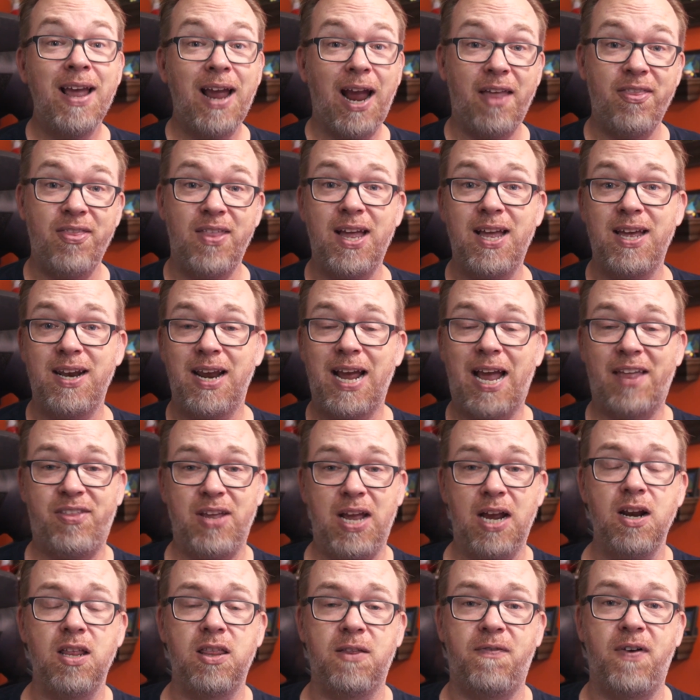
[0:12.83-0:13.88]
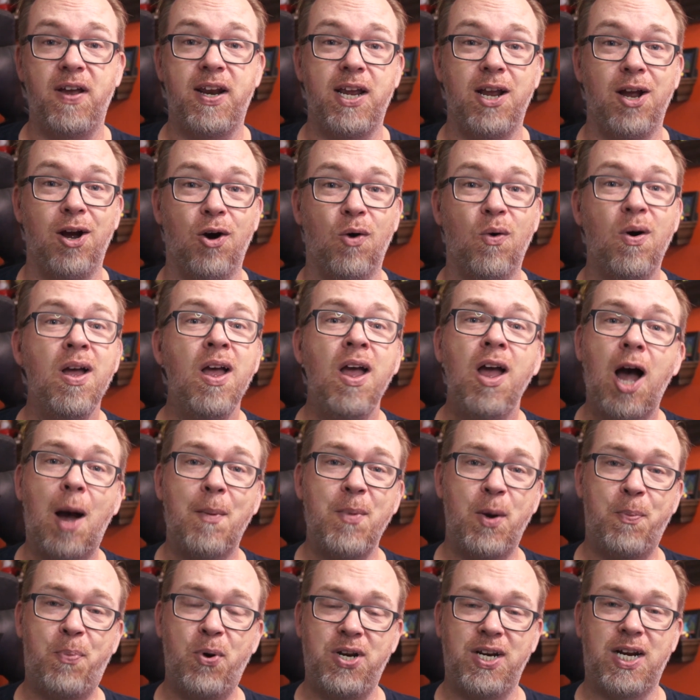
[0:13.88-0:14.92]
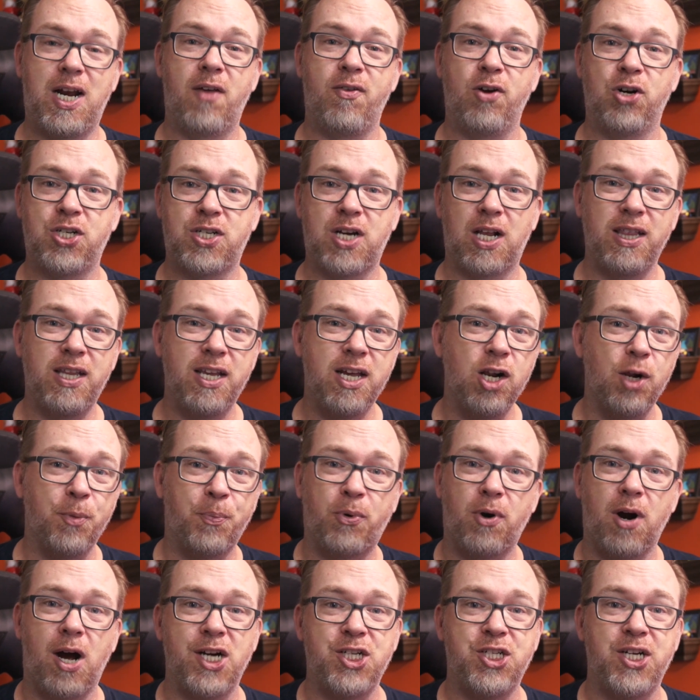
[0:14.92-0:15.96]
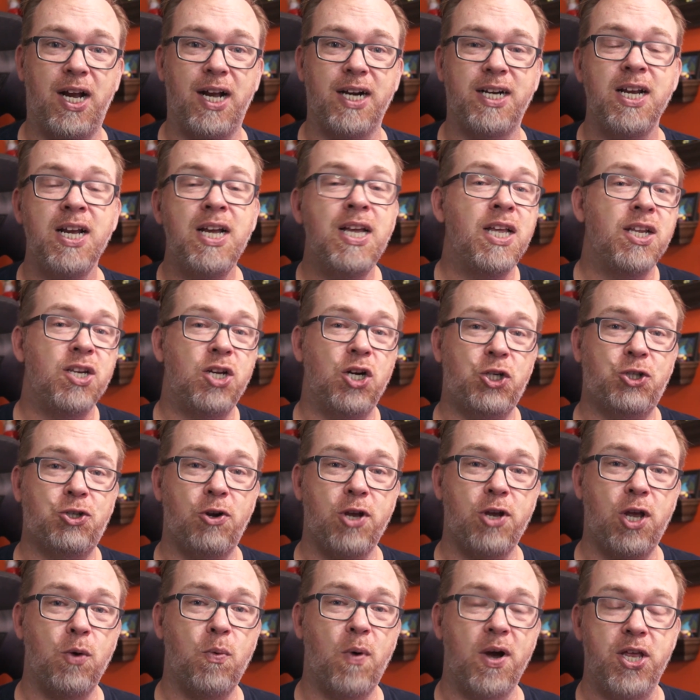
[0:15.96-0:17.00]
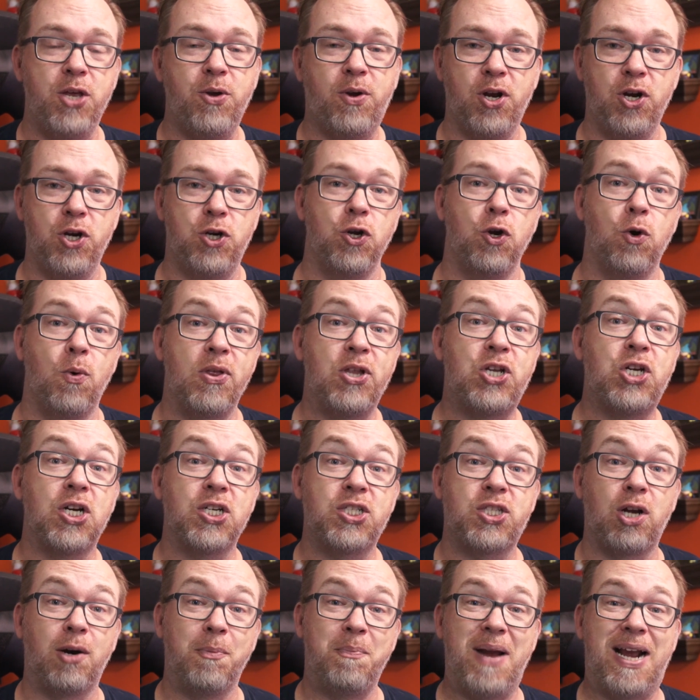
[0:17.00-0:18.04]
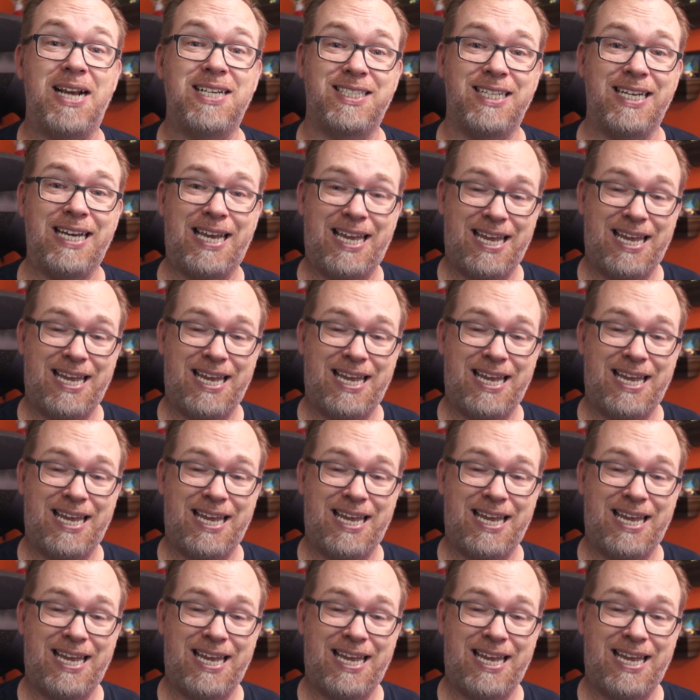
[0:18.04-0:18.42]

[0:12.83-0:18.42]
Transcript: And then at the end of the video, I'm going to put together just a little project to show you what you can do with just their basic